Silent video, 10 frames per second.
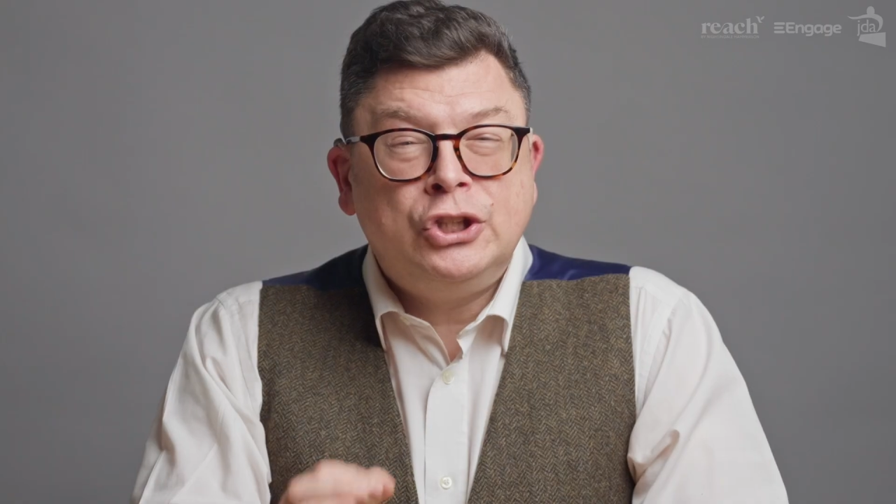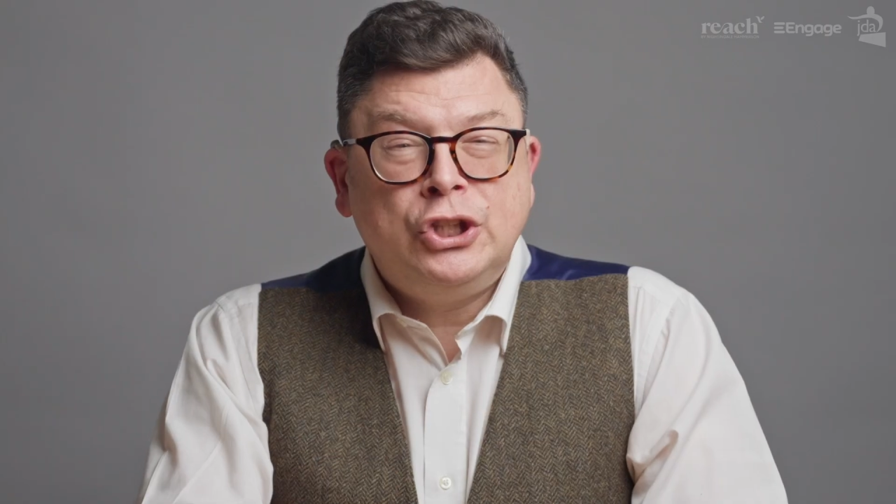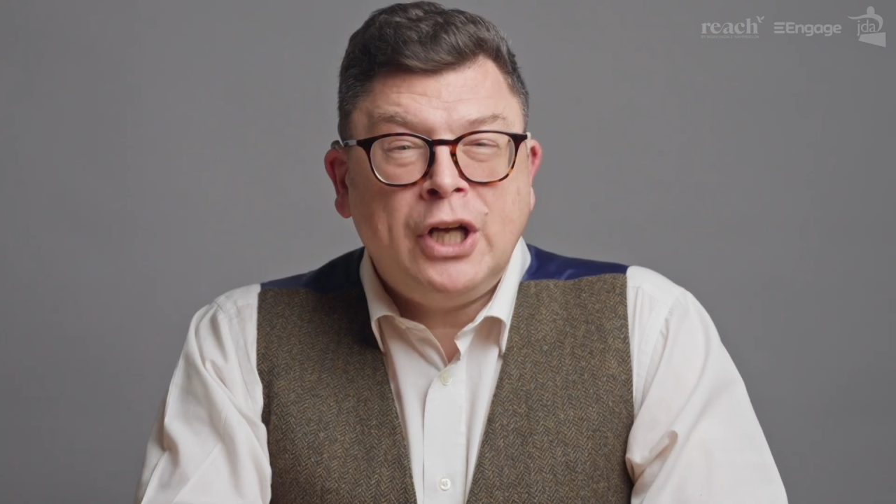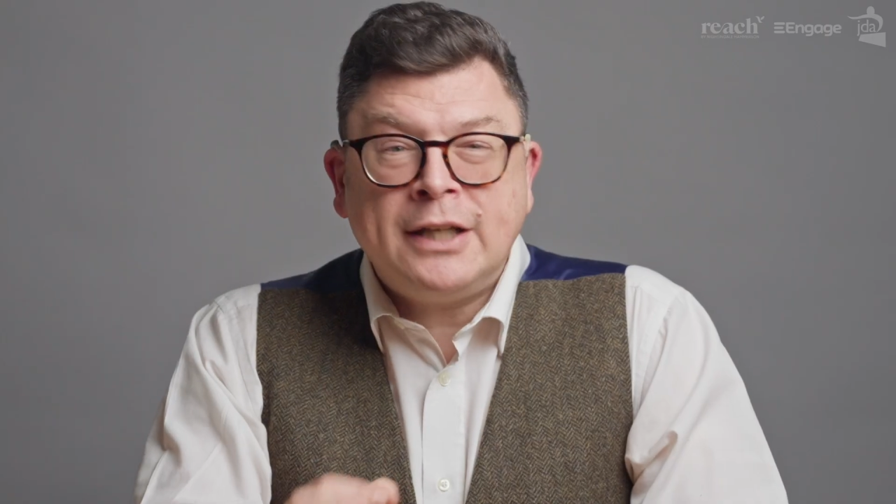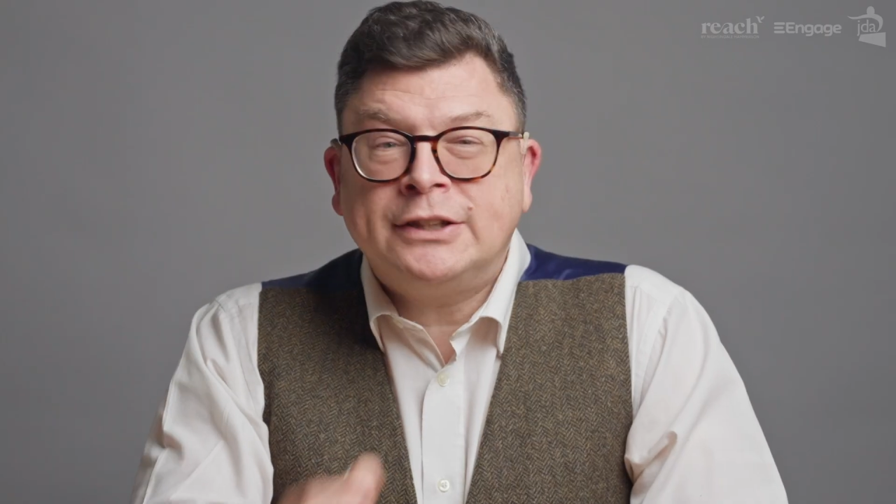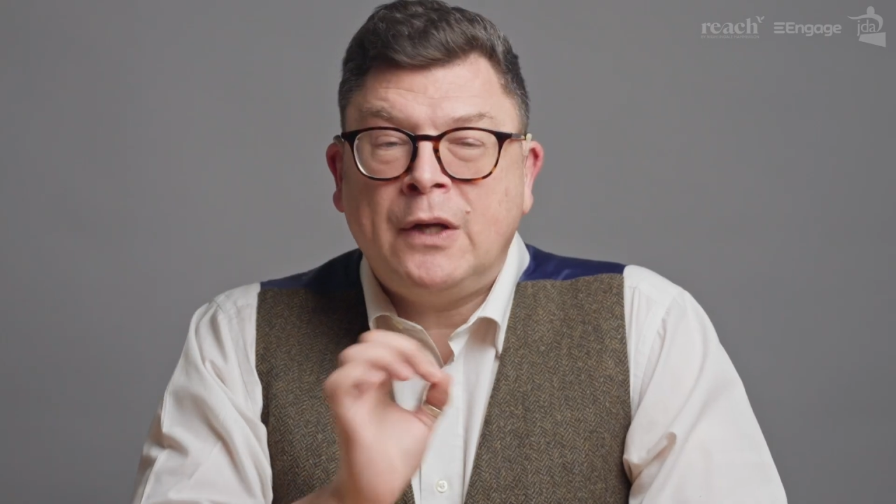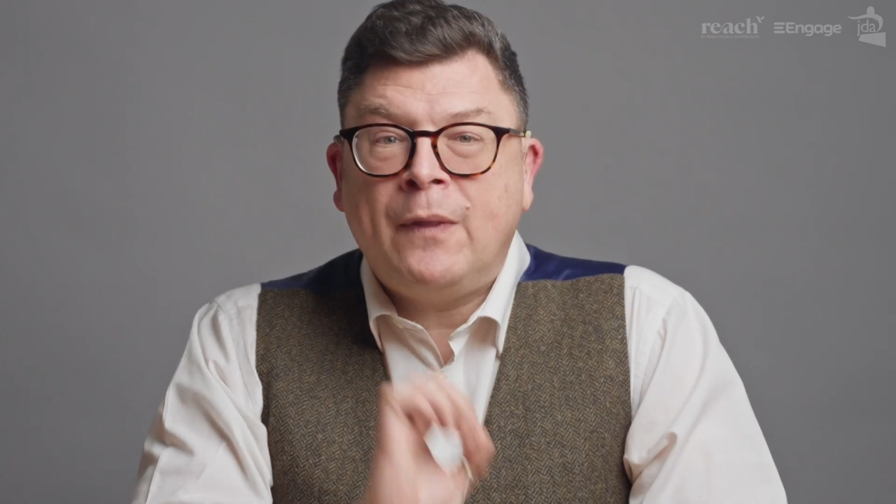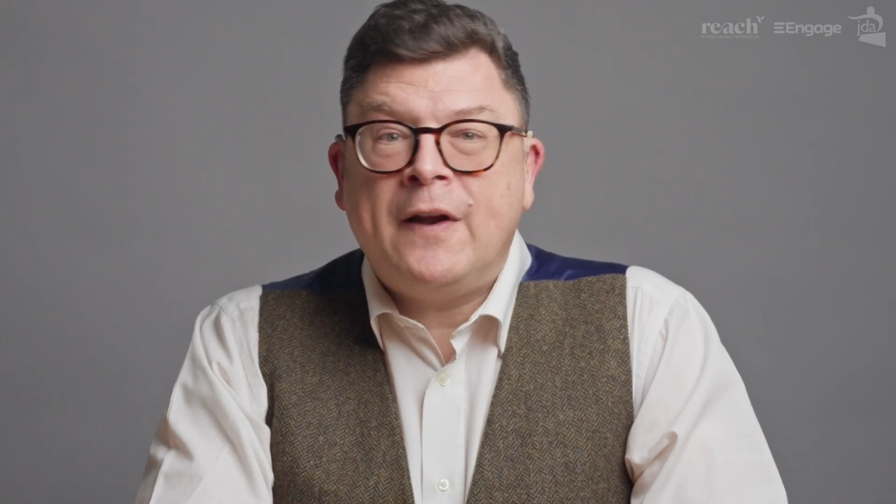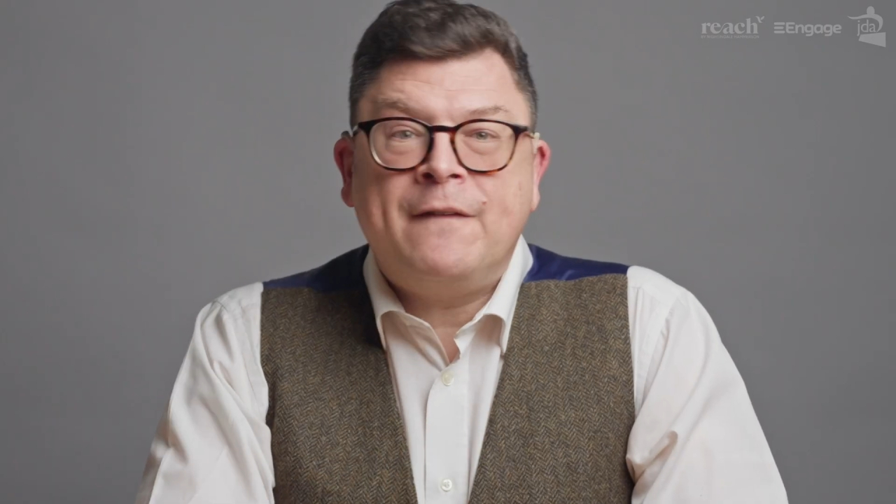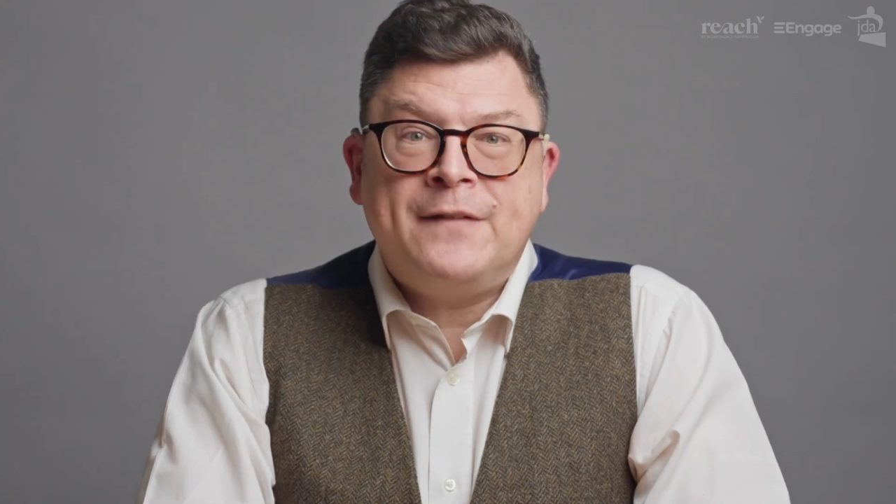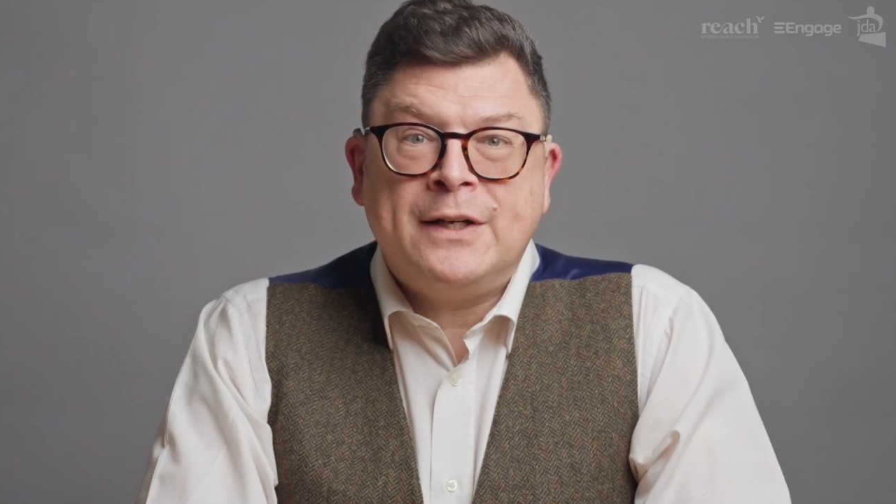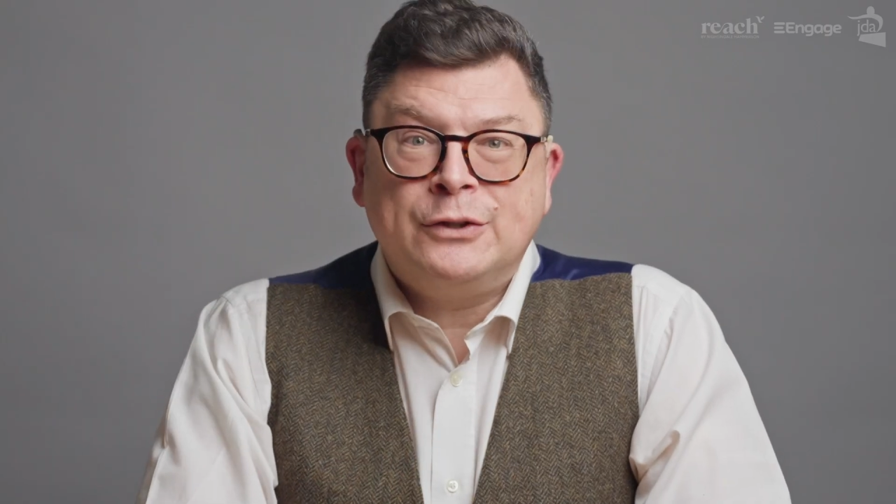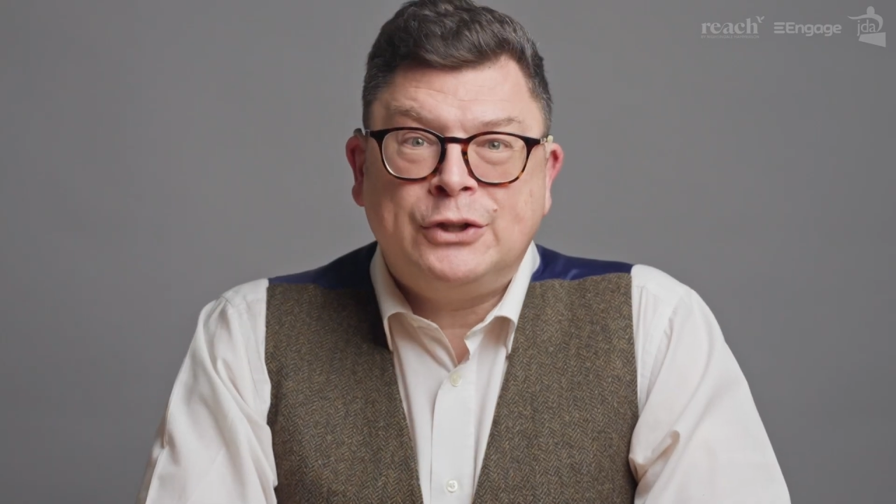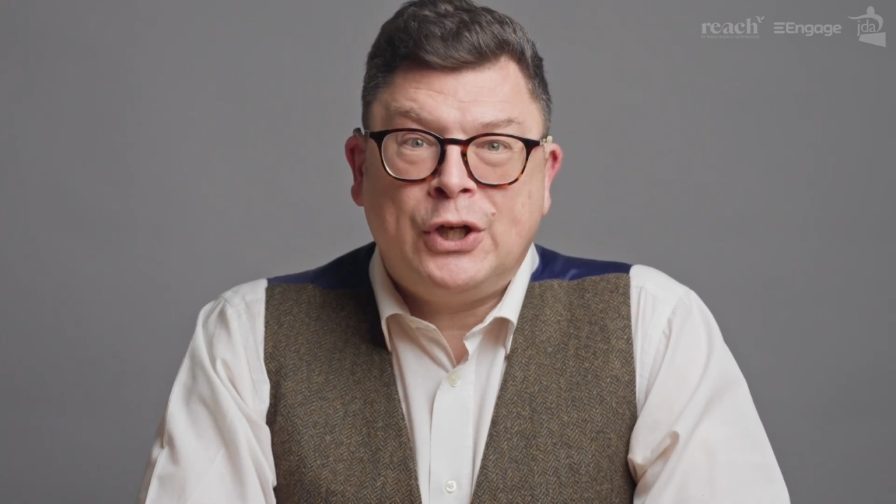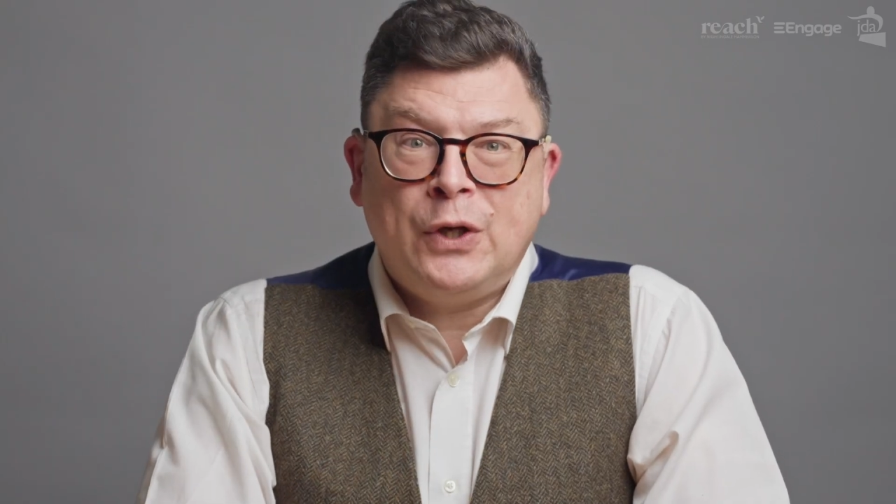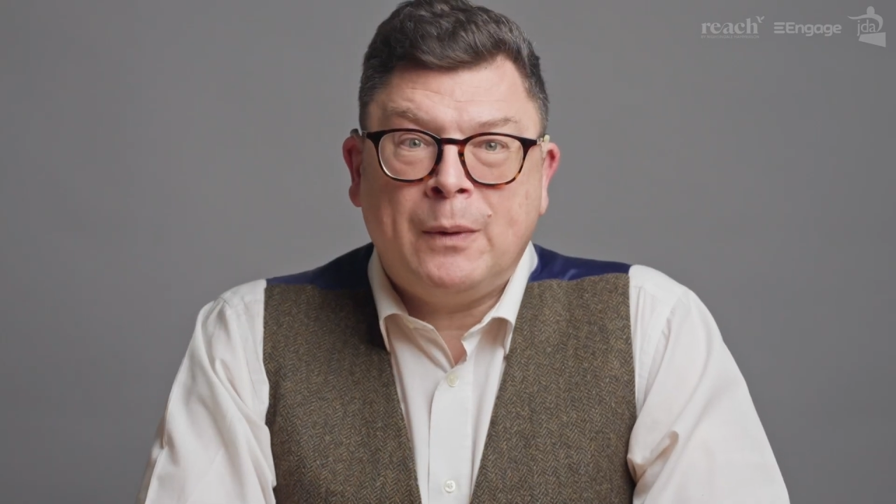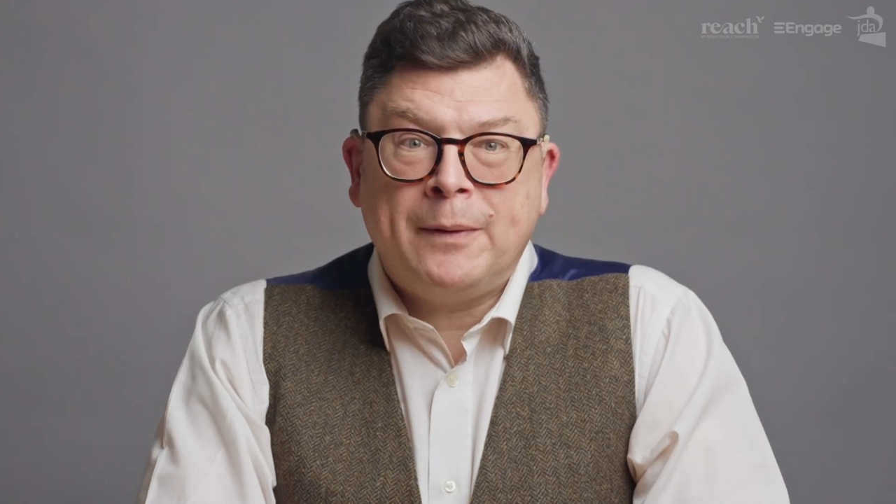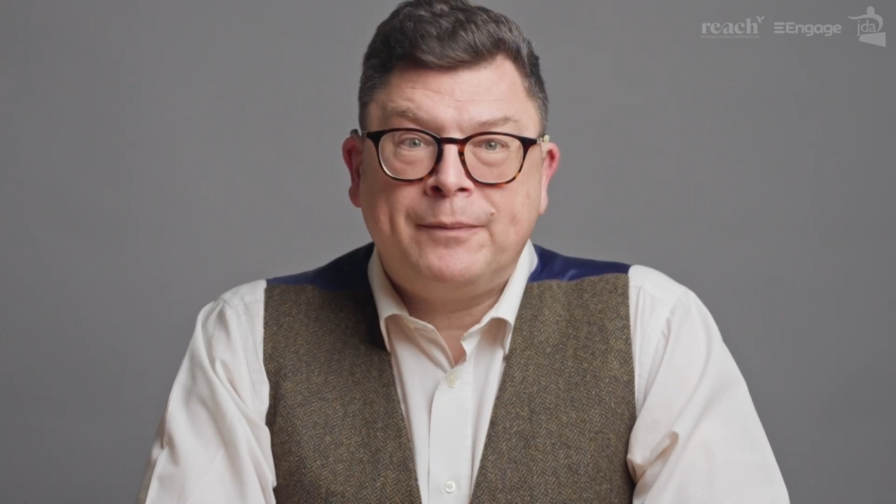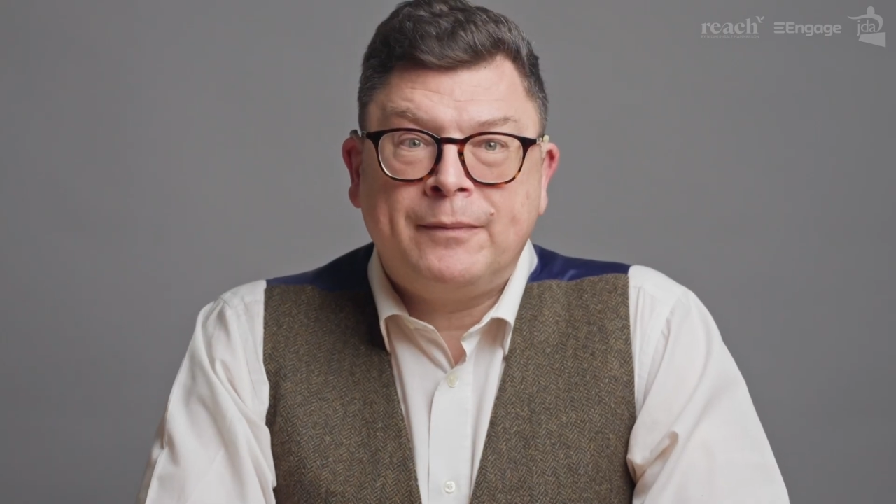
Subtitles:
just so that it feels secure.